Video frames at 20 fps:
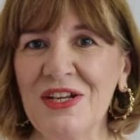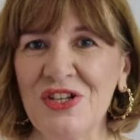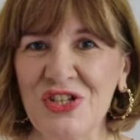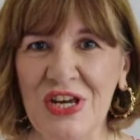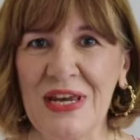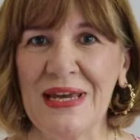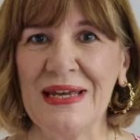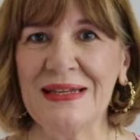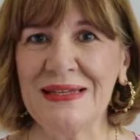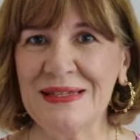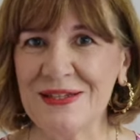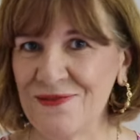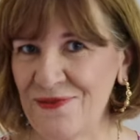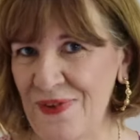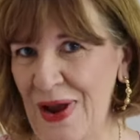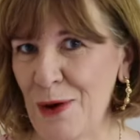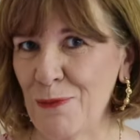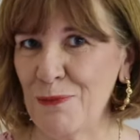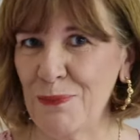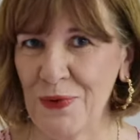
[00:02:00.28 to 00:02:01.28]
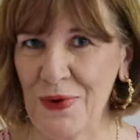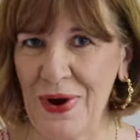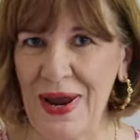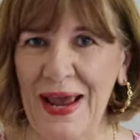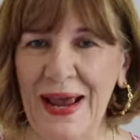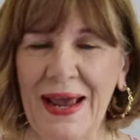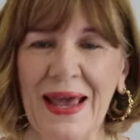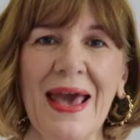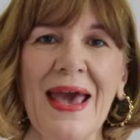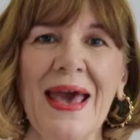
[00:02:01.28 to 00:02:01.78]
jeans
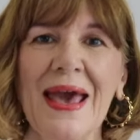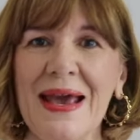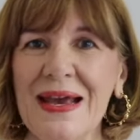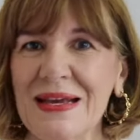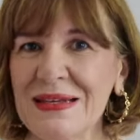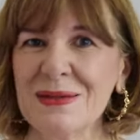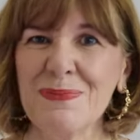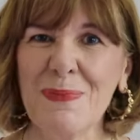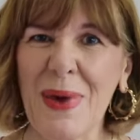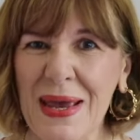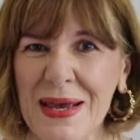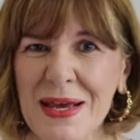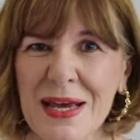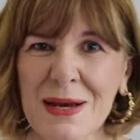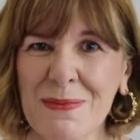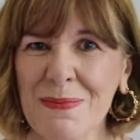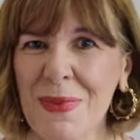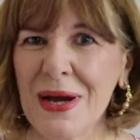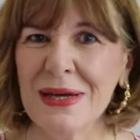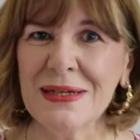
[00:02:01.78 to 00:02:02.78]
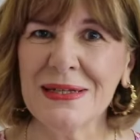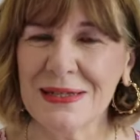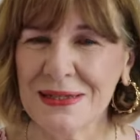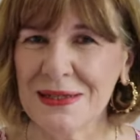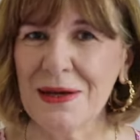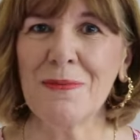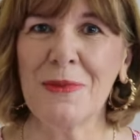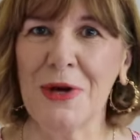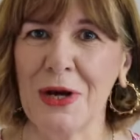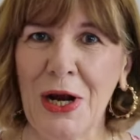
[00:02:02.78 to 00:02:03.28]
fabric, it's making my
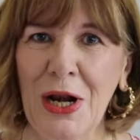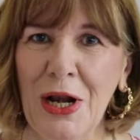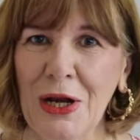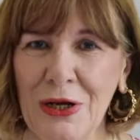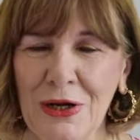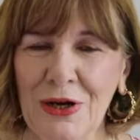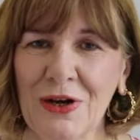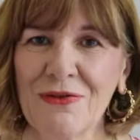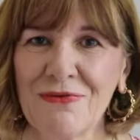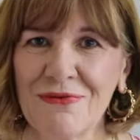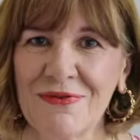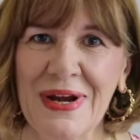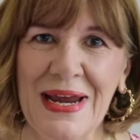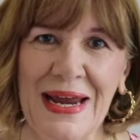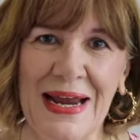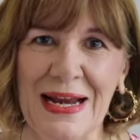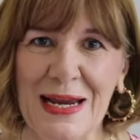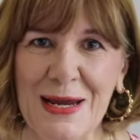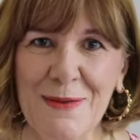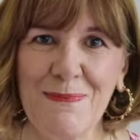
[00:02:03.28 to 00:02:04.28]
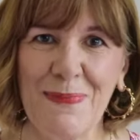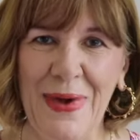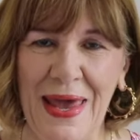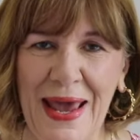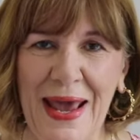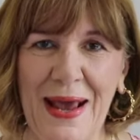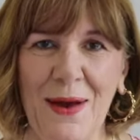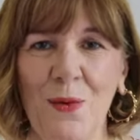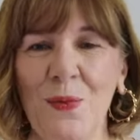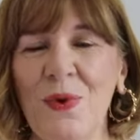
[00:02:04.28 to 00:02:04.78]
stomach look really
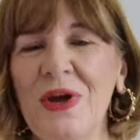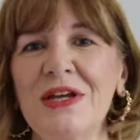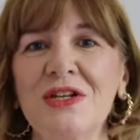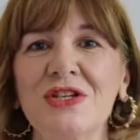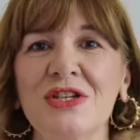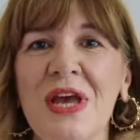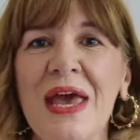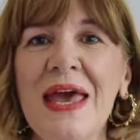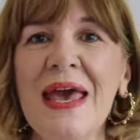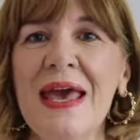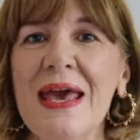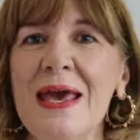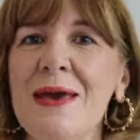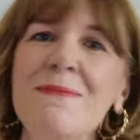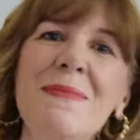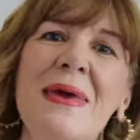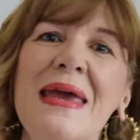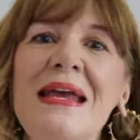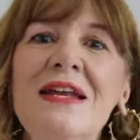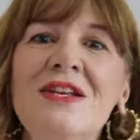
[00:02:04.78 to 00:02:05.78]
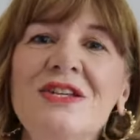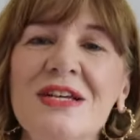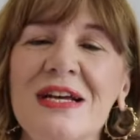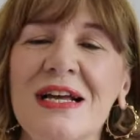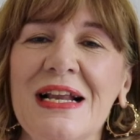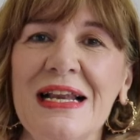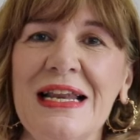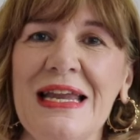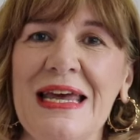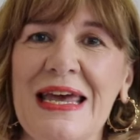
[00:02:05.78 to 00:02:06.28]
big, which
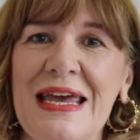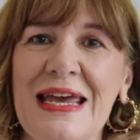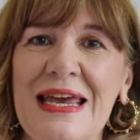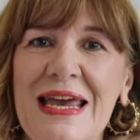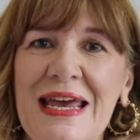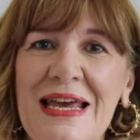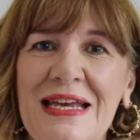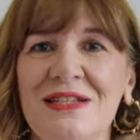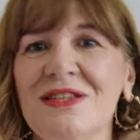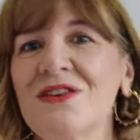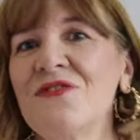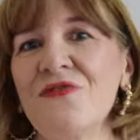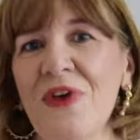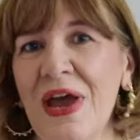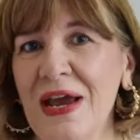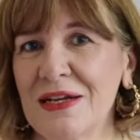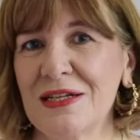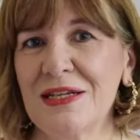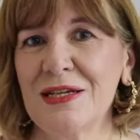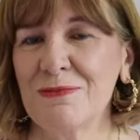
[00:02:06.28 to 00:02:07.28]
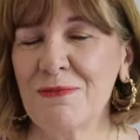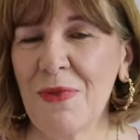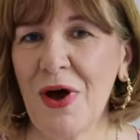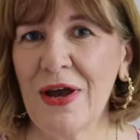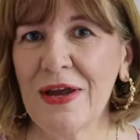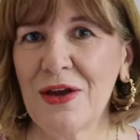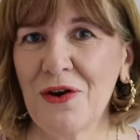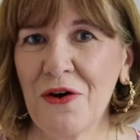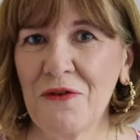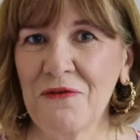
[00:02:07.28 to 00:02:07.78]
immediately is affecting
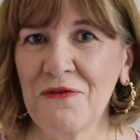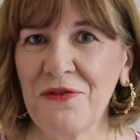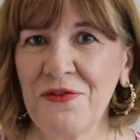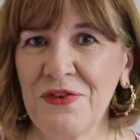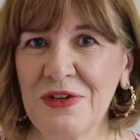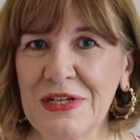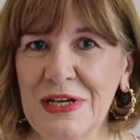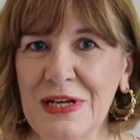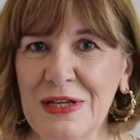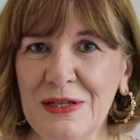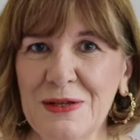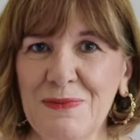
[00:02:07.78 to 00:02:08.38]
my confidence,